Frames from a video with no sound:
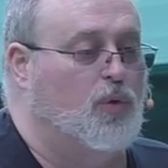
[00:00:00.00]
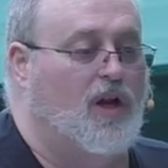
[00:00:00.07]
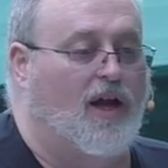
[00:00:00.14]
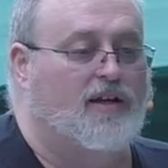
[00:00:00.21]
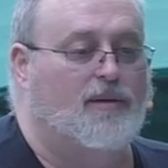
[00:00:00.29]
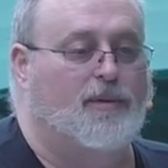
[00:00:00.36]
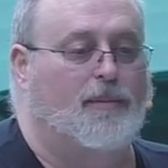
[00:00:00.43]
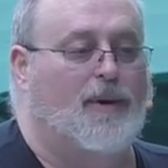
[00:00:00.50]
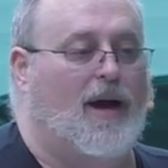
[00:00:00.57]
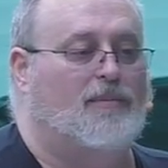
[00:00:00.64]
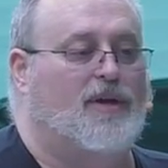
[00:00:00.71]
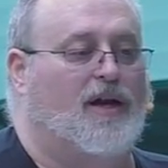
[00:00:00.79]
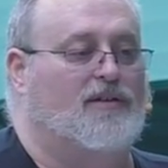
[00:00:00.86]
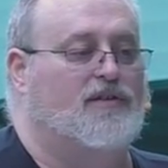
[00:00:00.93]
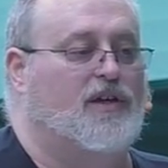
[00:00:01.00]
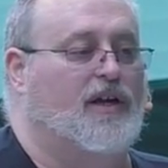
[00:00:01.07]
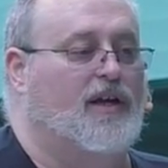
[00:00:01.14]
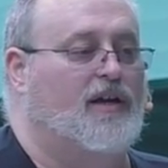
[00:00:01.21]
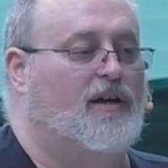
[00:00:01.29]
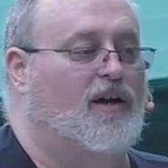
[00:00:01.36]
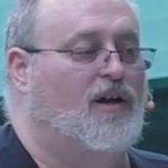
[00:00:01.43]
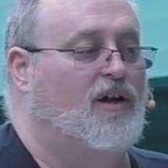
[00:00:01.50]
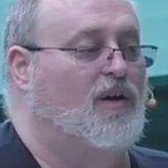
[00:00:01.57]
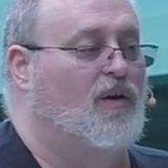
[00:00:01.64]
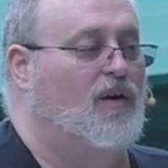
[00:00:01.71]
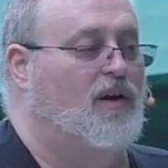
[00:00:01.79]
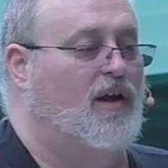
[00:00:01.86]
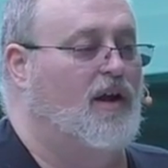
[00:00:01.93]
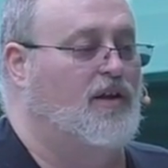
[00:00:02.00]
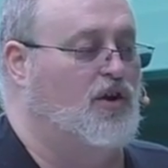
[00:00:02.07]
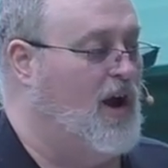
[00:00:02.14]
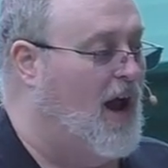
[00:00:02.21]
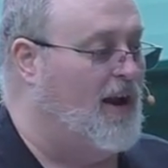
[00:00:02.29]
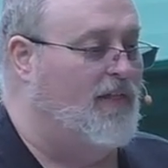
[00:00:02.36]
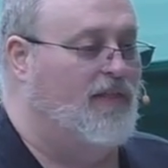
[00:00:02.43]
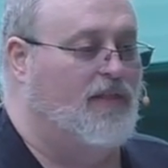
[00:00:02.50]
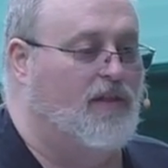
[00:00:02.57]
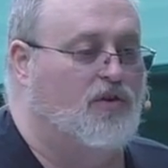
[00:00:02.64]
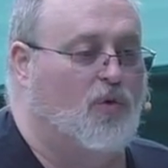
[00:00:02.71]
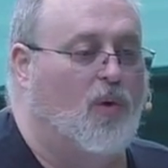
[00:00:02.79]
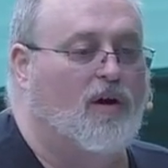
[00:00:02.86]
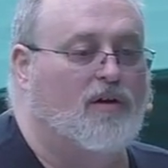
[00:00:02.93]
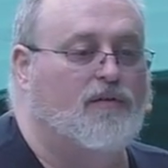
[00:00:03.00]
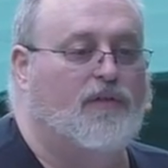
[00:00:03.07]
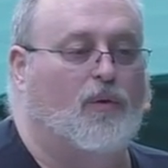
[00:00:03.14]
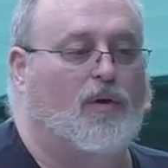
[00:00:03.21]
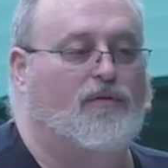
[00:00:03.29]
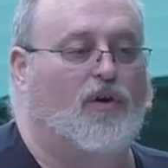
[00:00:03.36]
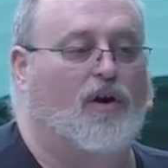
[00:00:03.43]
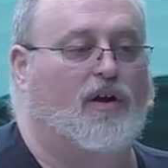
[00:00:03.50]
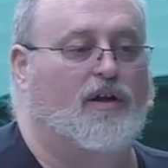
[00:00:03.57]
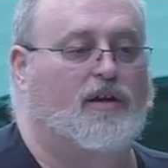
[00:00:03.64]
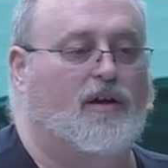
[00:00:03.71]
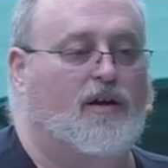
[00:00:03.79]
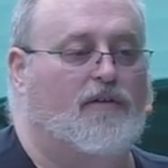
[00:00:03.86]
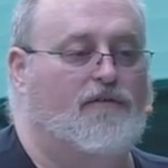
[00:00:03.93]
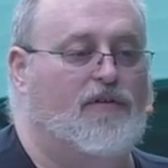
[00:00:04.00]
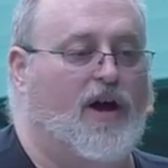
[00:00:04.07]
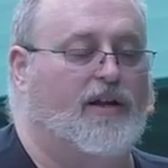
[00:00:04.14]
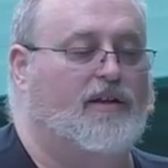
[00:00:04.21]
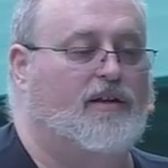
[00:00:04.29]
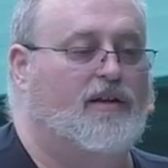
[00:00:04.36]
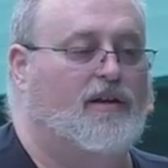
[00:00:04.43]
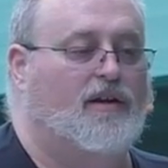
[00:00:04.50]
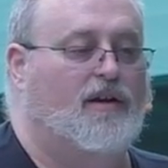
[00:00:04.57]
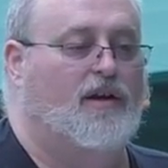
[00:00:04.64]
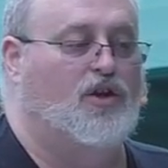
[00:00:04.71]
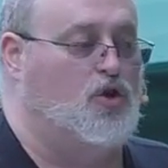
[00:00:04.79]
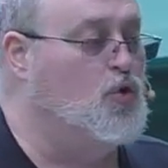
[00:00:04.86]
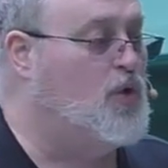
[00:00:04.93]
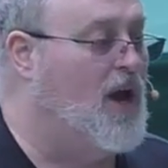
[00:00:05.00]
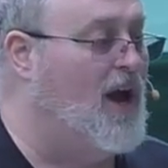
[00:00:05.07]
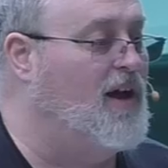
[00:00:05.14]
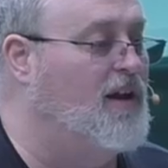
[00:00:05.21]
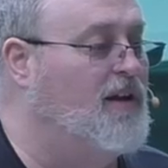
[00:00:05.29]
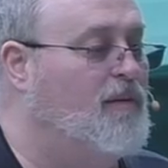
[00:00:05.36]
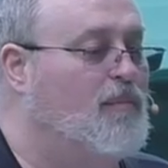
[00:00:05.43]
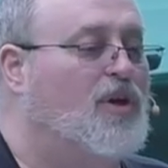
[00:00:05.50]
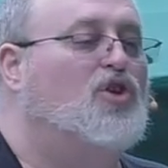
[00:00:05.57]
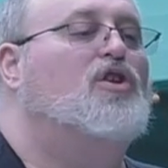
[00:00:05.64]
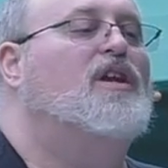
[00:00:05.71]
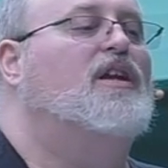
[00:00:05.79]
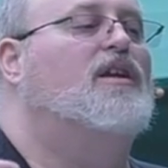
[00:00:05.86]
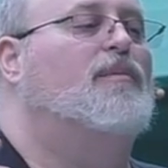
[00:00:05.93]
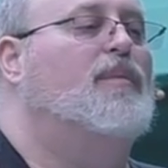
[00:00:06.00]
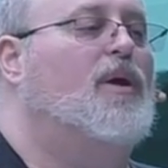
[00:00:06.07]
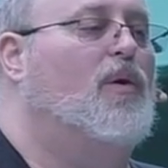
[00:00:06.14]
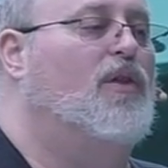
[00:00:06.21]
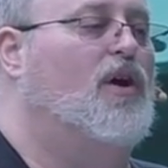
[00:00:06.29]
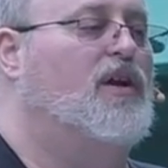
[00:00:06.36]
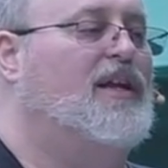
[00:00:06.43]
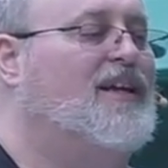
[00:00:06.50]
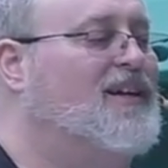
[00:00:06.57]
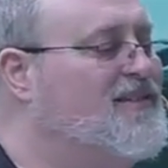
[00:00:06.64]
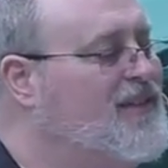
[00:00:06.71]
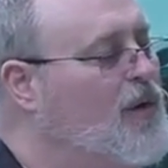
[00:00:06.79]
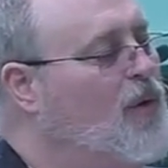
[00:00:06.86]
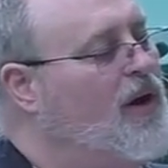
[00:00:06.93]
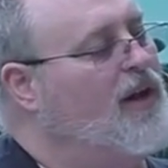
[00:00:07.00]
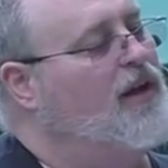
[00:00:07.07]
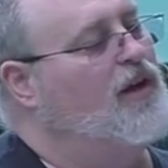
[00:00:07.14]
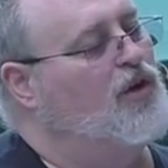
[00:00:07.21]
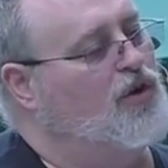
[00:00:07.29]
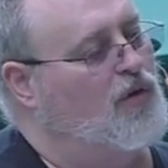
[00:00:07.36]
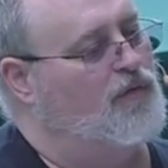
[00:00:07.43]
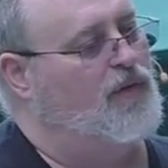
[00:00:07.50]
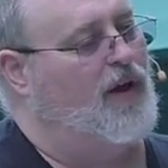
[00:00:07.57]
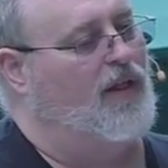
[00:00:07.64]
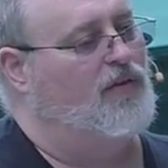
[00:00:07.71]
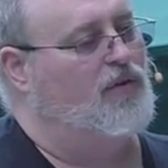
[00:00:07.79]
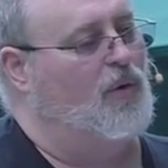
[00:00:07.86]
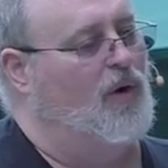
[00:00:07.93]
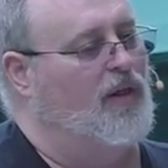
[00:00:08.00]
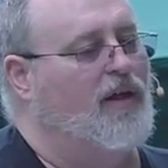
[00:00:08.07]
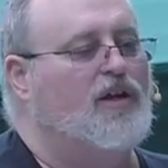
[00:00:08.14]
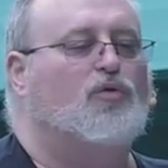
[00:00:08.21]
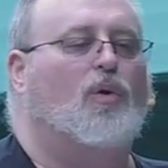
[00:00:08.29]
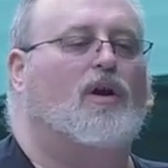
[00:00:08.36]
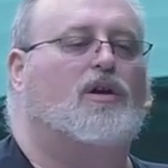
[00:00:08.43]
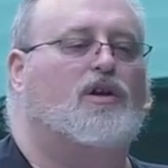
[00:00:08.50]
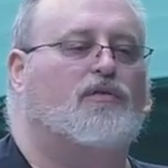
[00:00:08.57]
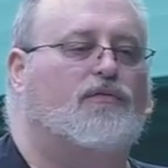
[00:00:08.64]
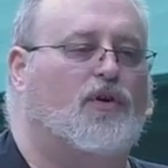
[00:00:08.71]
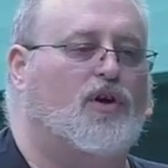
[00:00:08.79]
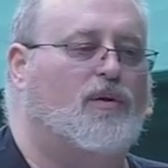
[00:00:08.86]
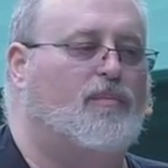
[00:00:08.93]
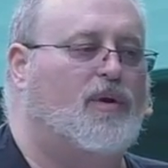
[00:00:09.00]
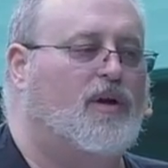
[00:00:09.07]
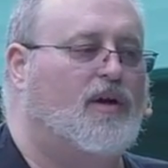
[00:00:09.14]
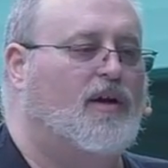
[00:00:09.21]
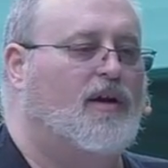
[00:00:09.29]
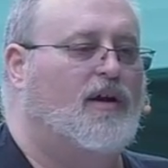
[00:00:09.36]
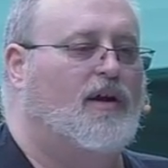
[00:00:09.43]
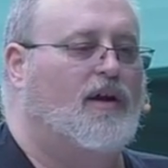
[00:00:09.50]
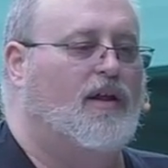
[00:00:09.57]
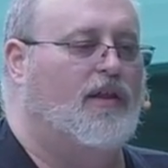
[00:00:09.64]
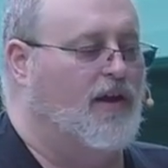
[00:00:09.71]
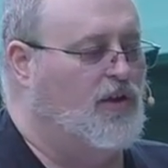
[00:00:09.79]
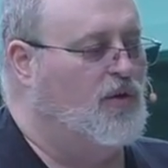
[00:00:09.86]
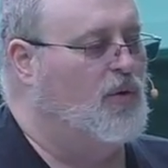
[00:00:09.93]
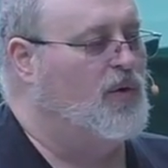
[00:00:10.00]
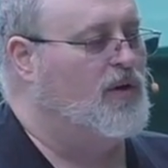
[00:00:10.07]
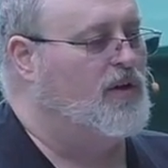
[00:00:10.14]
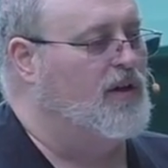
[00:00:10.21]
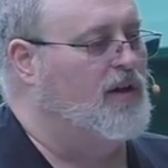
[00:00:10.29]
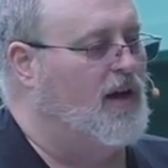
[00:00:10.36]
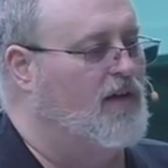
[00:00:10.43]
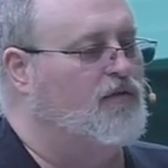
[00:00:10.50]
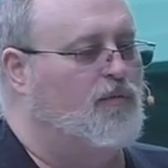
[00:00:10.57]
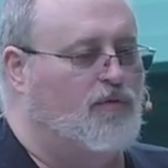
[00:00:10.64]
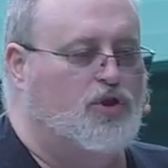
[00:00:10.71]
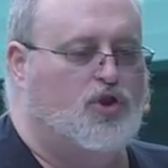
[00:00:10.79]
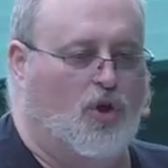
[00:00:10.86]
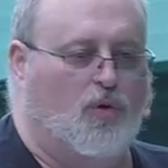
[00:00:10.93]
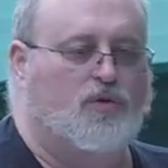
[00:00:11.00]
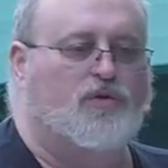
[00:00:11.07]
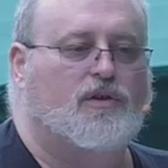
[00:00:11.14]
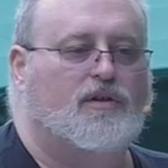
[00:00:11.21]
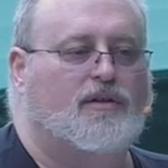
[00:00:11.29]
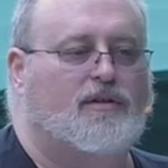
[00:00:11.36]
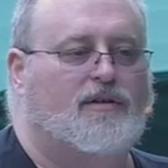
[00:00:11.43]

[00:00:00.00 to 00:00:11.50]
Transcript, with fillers: It's a public identification saying, yes, I've made that decision. And that's why the processes we have at Glory are what they are. So that, as I said earlier, if you choose you would like to be baptized today,